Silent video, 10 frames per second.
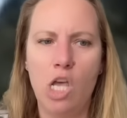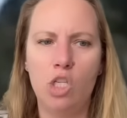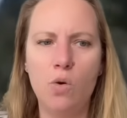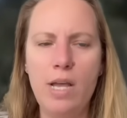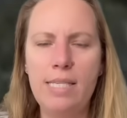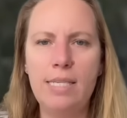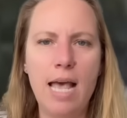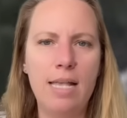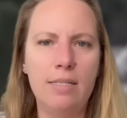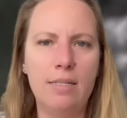So it
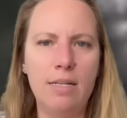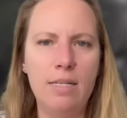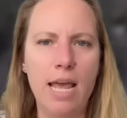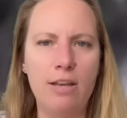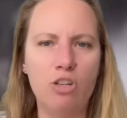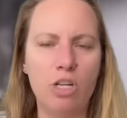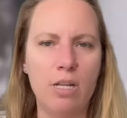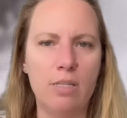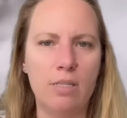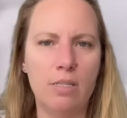says the
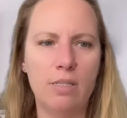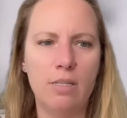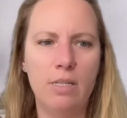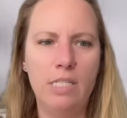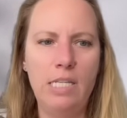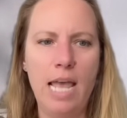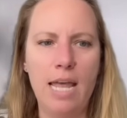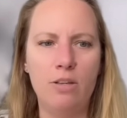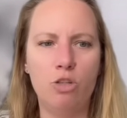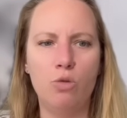tensions
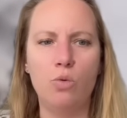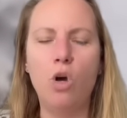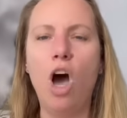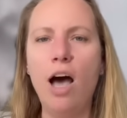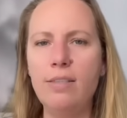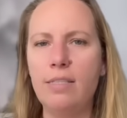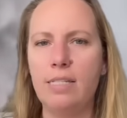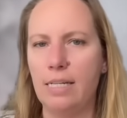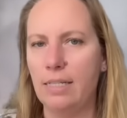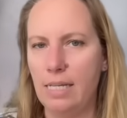tend to
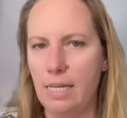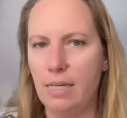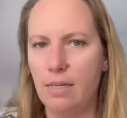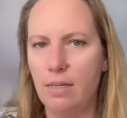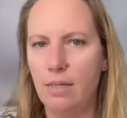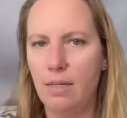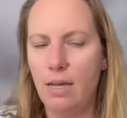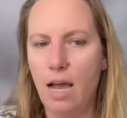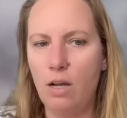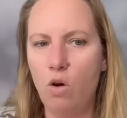constantly
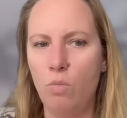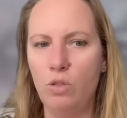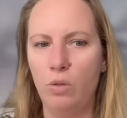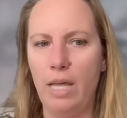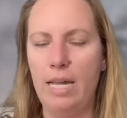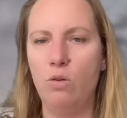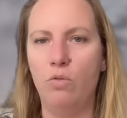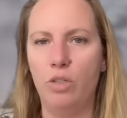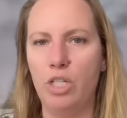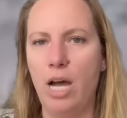accumulate
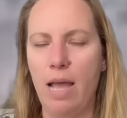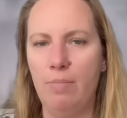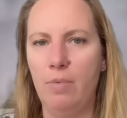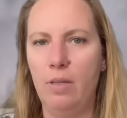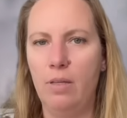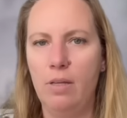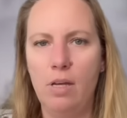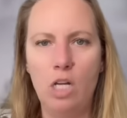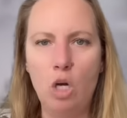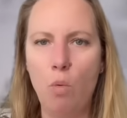over time,
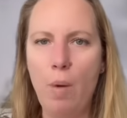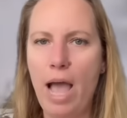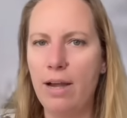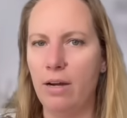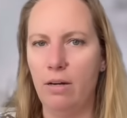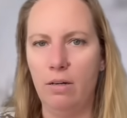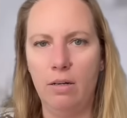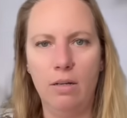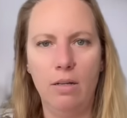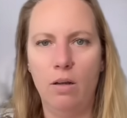no matter
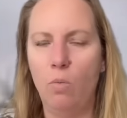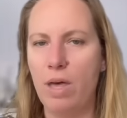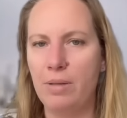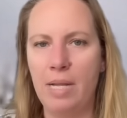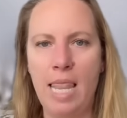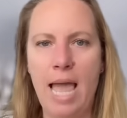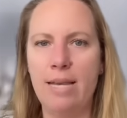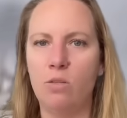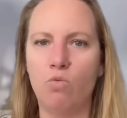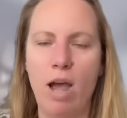whether the
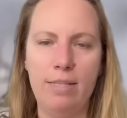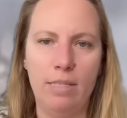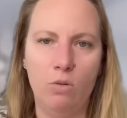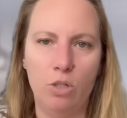land is rising or